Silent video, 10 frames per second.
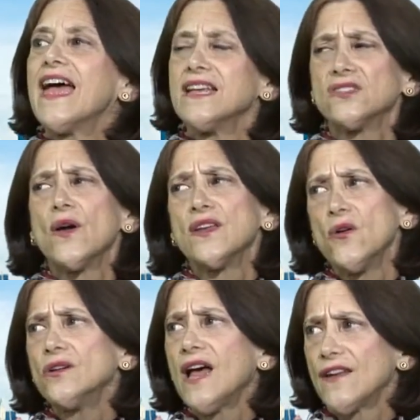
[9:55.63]
And so I
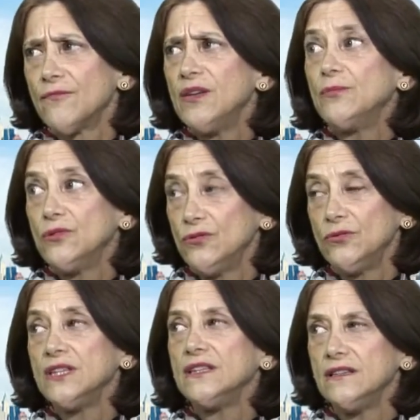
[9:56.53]
know a lot of people who
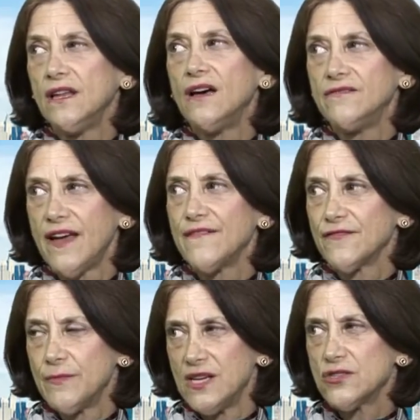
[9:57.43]
really love
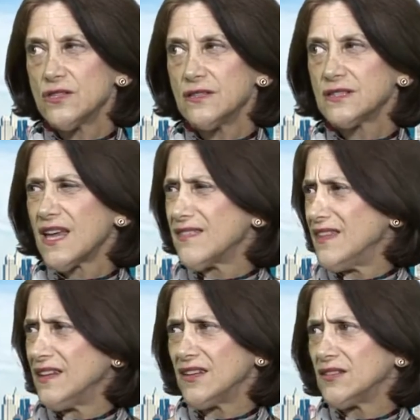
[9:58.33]
affirmations. I
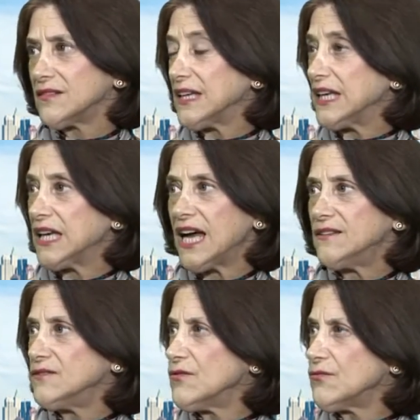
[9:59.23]
think I
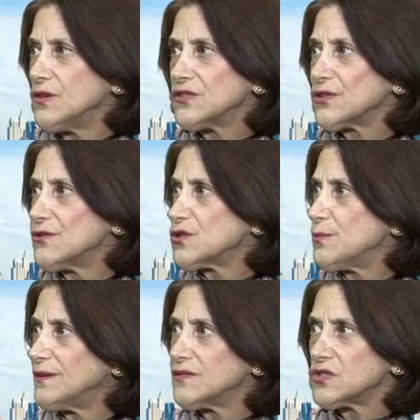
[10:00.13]
don't know the research,
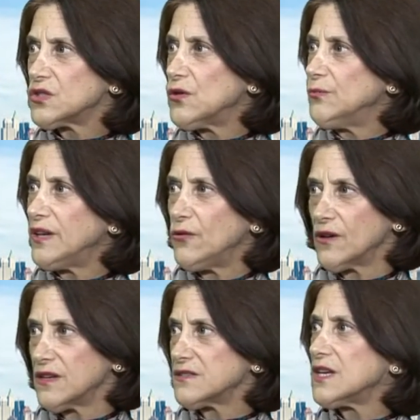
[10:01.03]
but so many
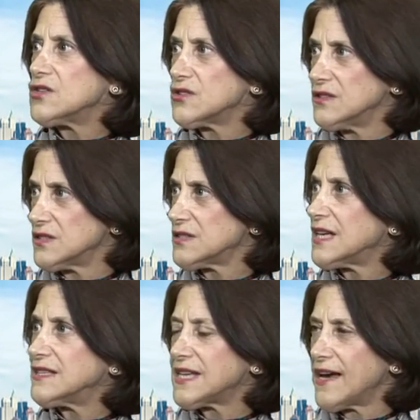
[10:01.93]
organizations
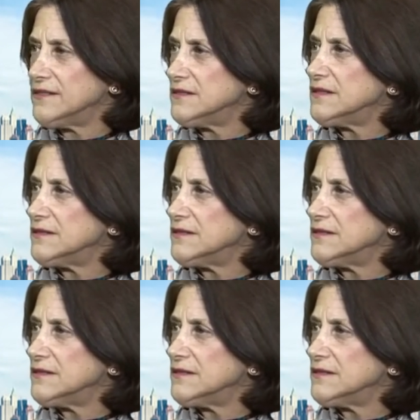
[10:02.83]
send out